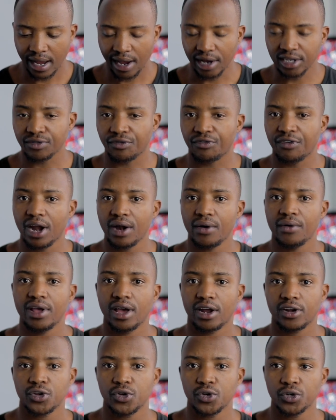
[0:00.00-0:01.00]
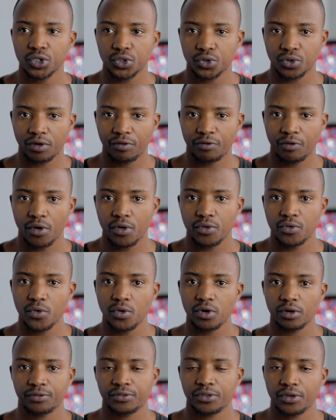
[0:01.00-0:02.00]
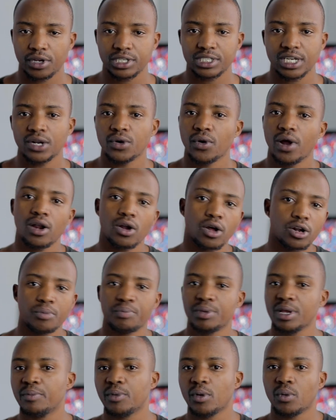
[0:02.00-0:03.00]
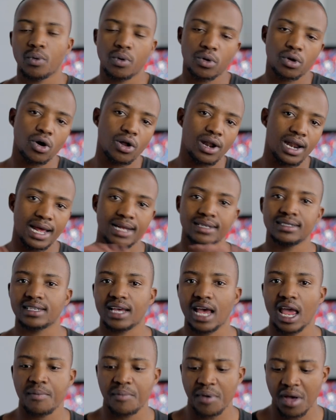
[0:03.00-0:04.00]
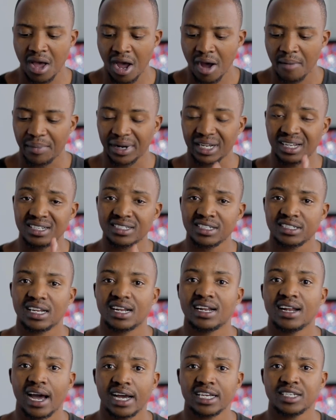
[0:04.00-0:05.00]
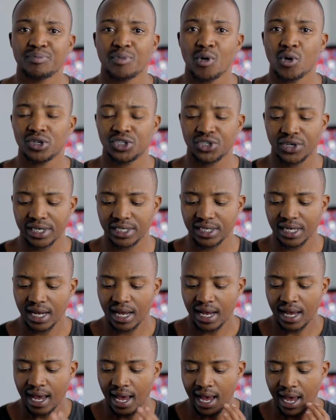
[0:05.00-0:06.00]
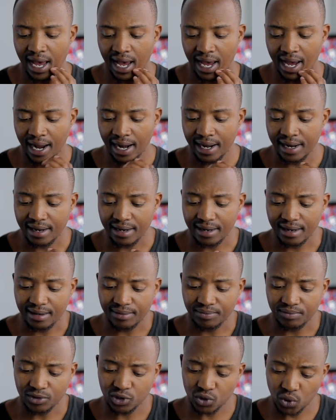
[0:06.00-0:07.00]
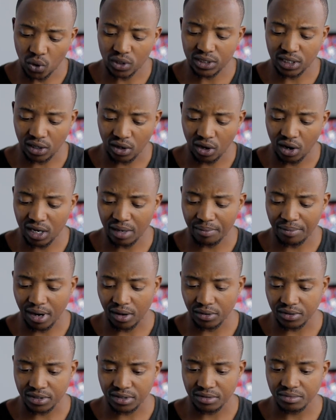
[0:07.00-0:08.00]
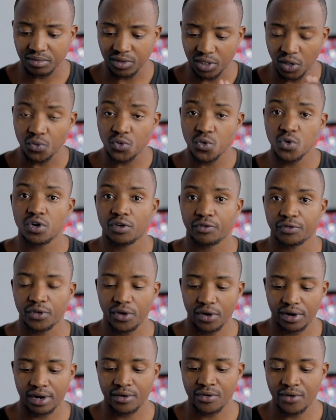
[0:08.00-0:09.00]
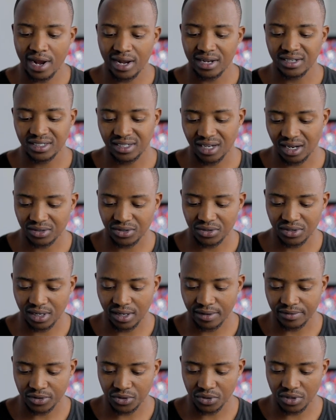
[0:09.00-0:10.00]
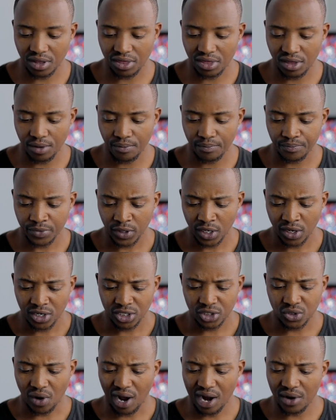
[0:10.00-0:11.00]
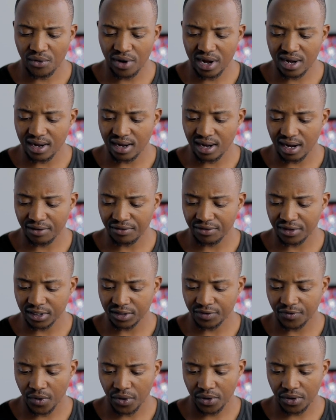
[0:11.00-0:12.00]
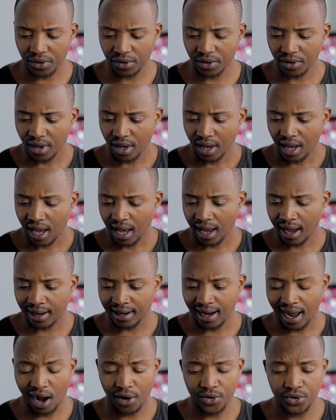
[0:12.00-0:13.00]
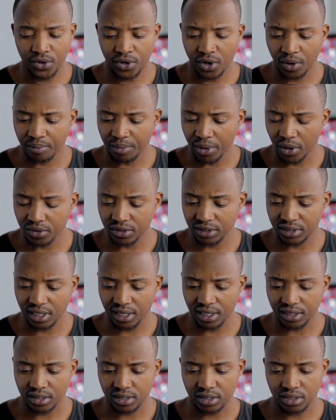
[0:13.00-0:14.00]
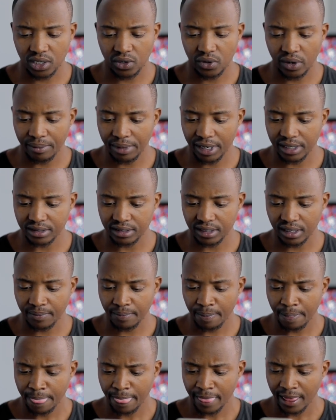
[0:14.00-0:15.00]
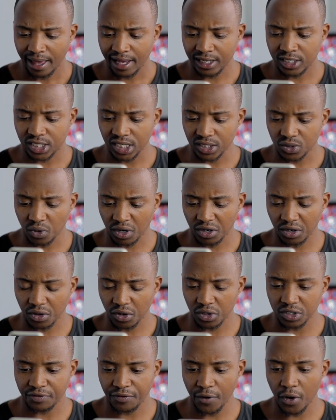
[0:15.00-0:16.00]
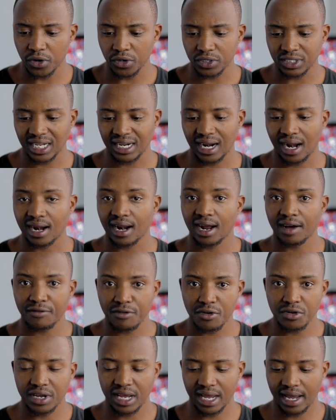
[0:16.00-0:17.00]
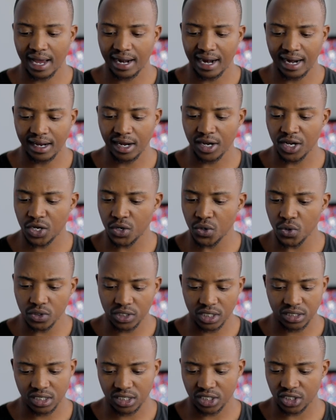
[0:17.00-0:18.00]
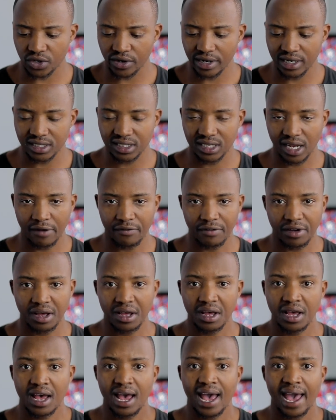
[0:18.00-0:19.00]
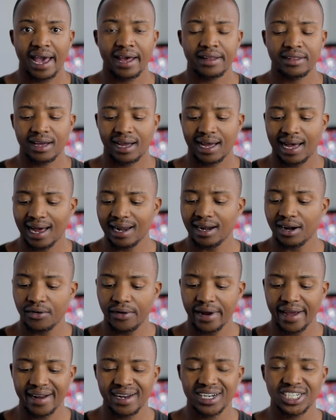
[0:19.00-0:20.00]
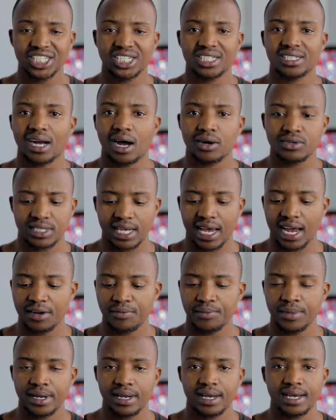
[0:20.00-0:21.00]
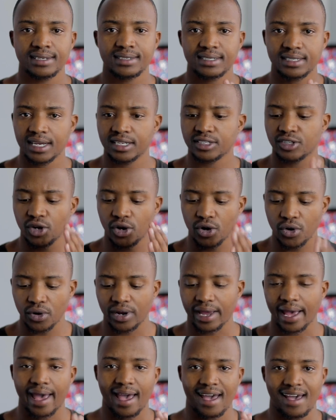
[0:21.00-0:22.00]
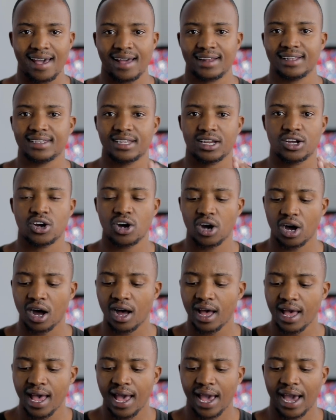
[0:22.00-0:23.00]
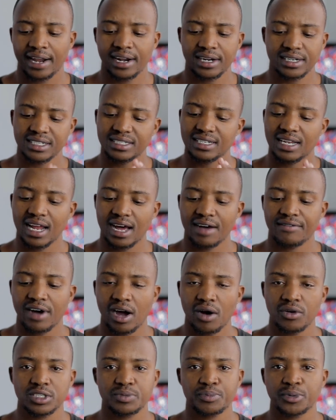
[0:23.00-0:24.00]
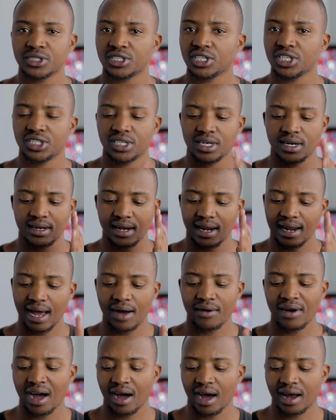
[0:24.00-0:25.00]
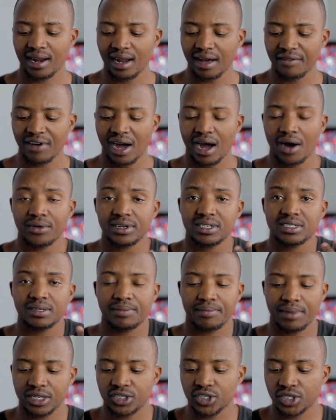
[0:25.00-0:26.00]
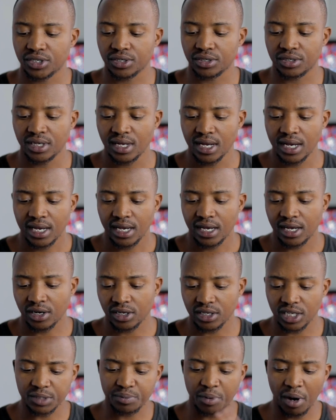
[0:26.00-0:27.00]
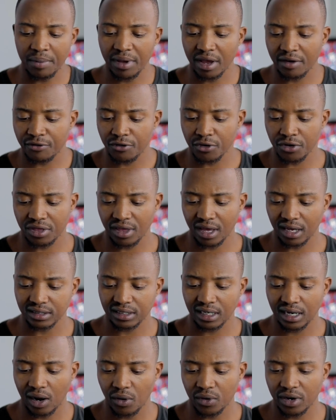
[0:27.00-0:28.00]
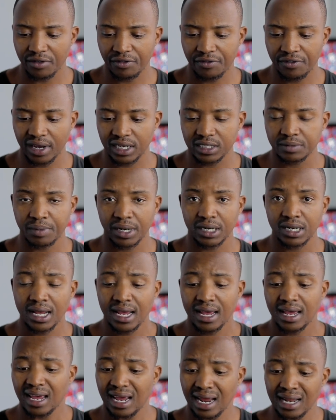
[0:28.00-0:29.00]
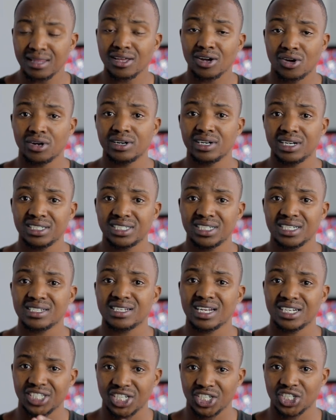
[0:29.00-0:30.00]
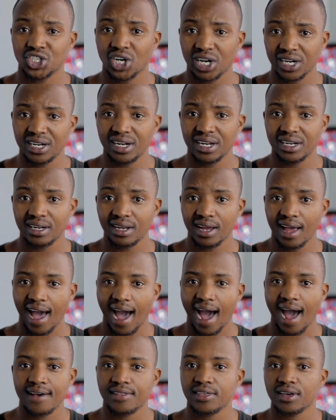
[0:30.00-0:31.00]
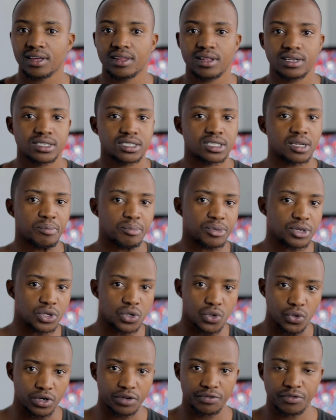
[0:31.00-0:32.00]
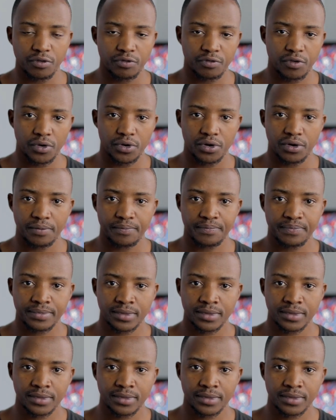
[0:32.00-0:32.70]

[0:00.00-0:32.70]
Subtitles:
It's very unusual for a rule of thirds. I know a lot of people will go landscape, but this is a nice portrait. And talks a lot about the rule of third. It really stuck to the theme. So I really love this photo, and how you composed it is so amazing. It's just one of those photos that I love looking at. I can use as a screensaver, and the color red shouts at me. It says, look at the car. And I just love how it's positioned. I love how it's symmetrical. You know, there's probably a few things that I would have fixed, but in the conditions that she shot it in, I think this is a beautiful photo.